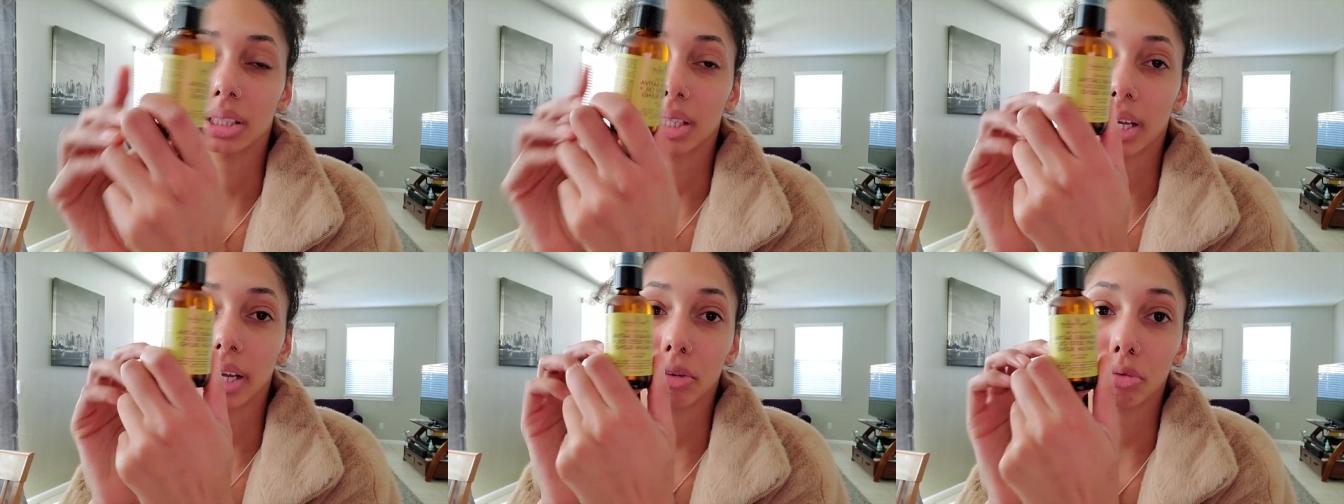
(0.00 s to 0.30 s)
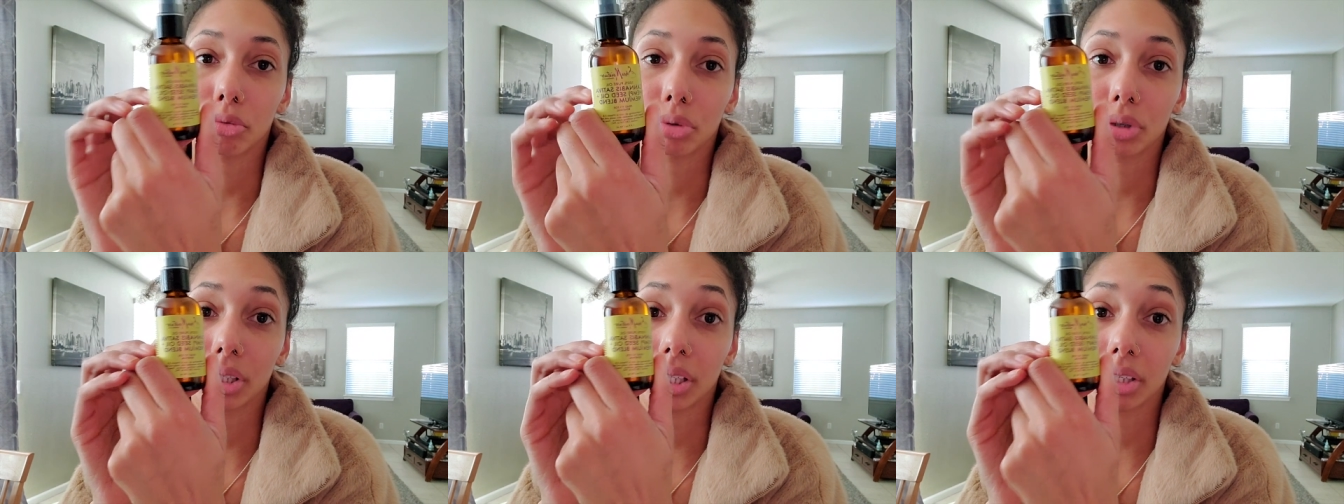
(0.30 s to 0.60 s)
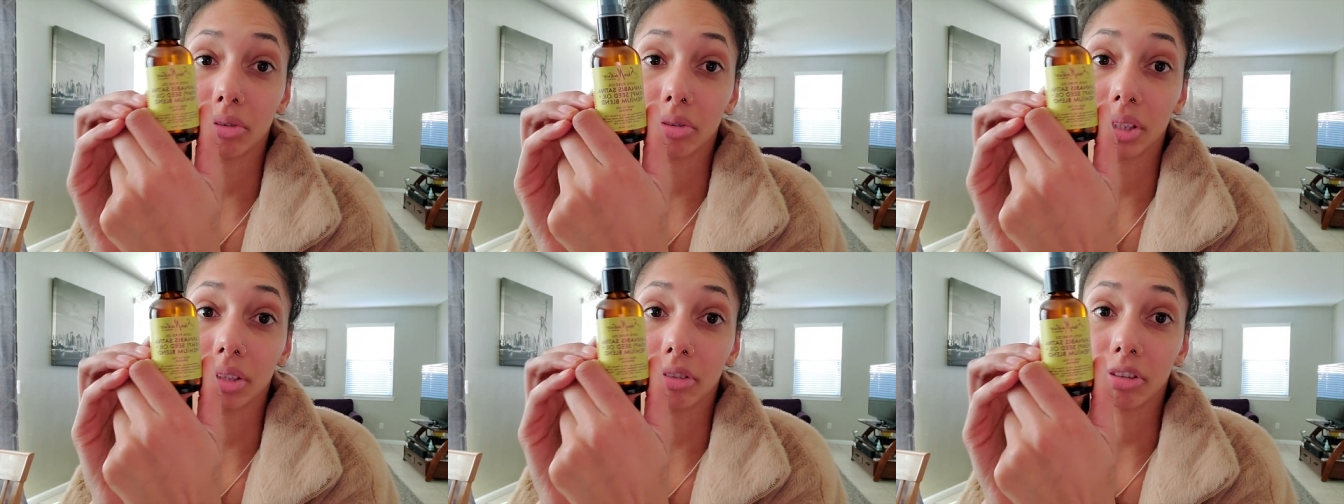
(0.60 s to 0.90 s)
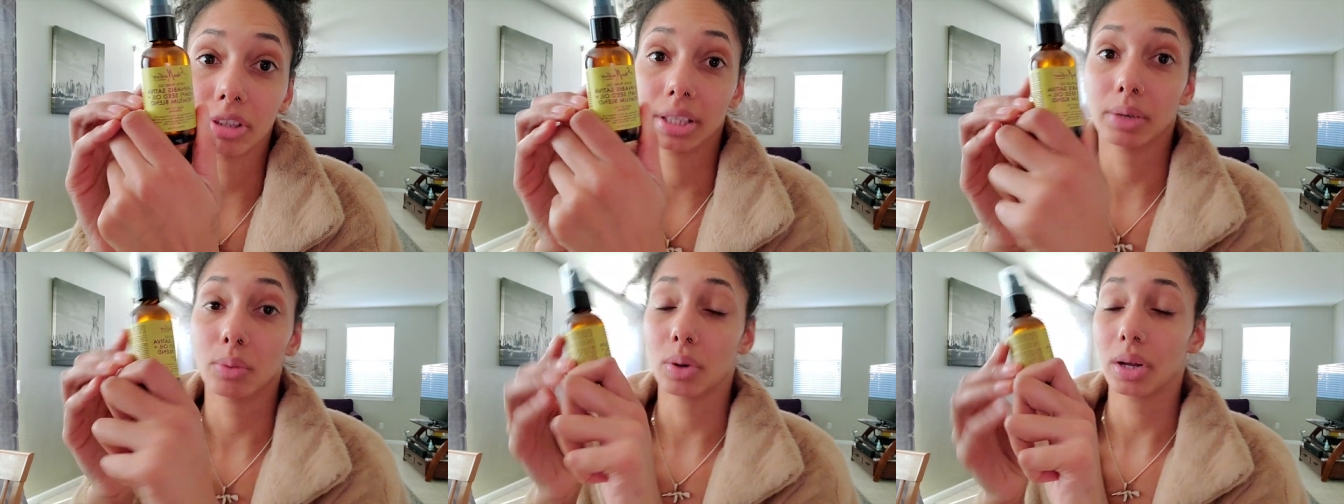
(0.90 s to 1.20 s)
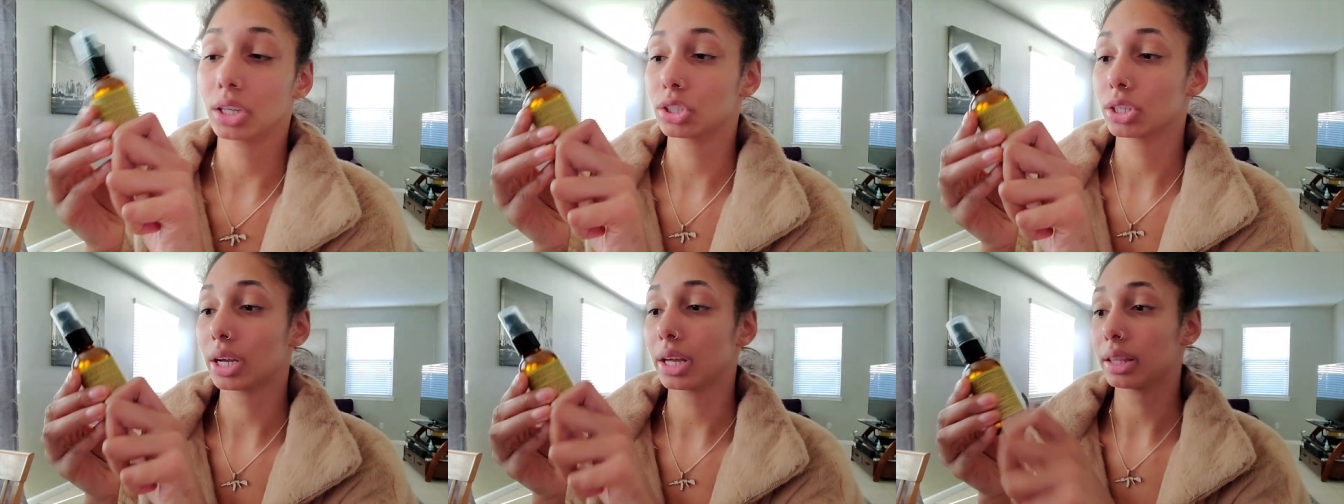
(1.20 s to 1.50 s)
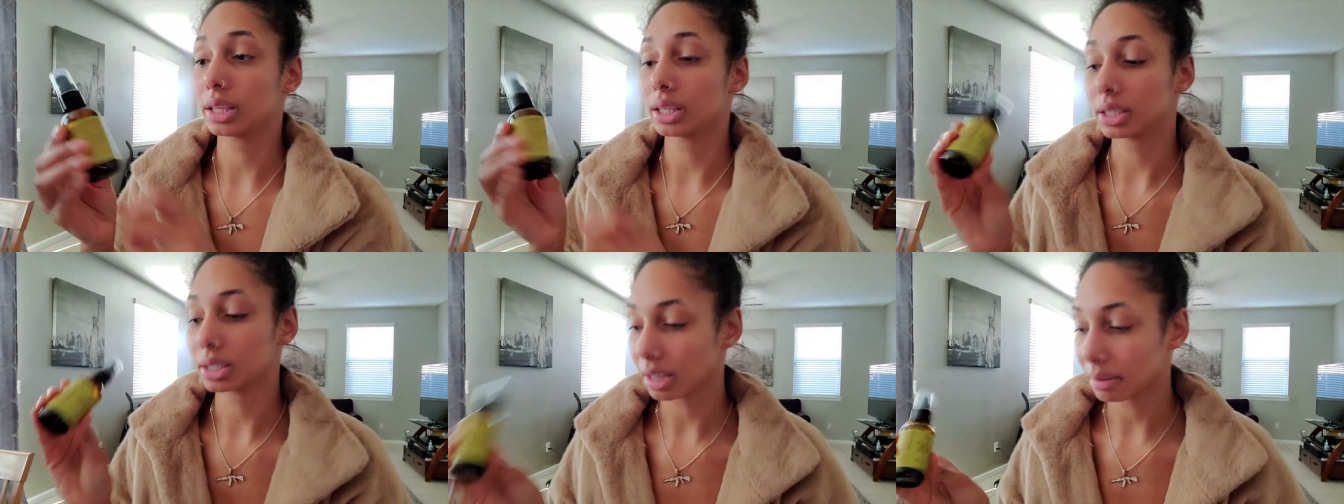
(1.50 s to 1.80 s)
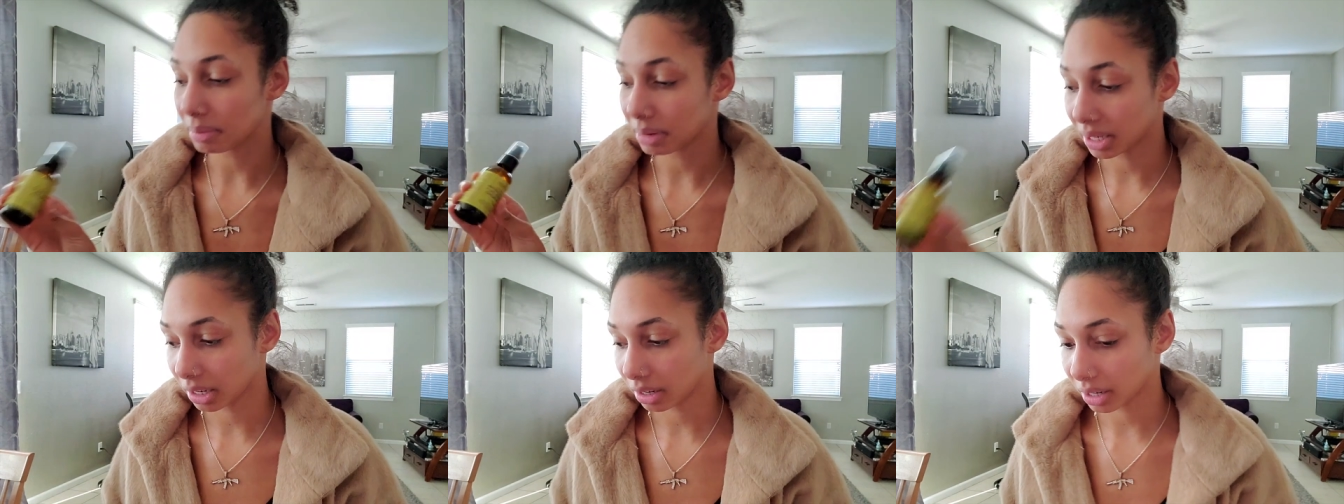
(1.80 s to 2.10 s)
i really really really want to try this
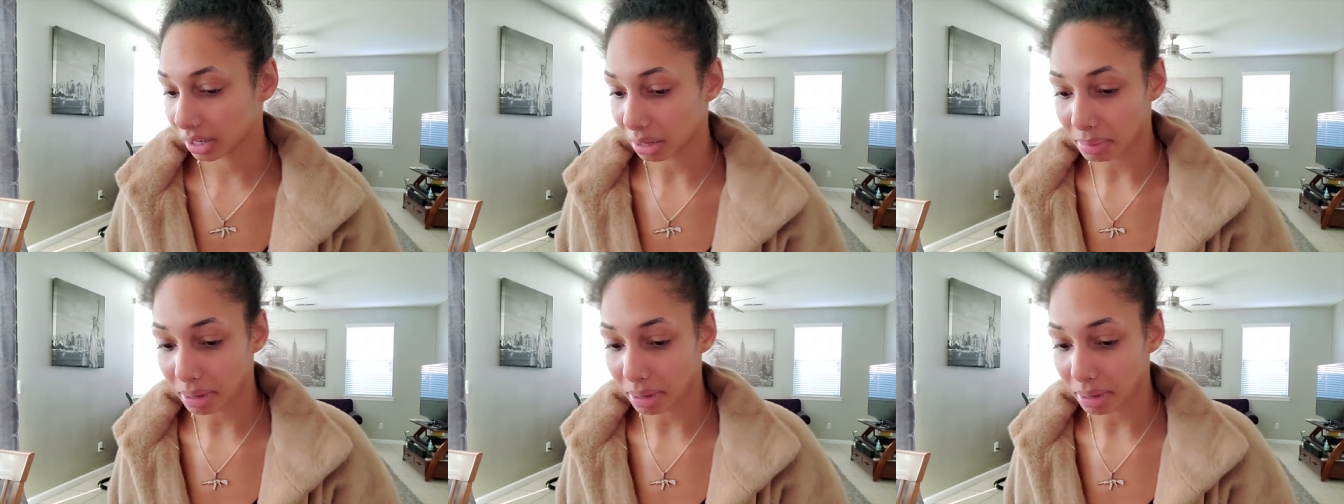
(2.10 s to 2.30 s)
i've been hearing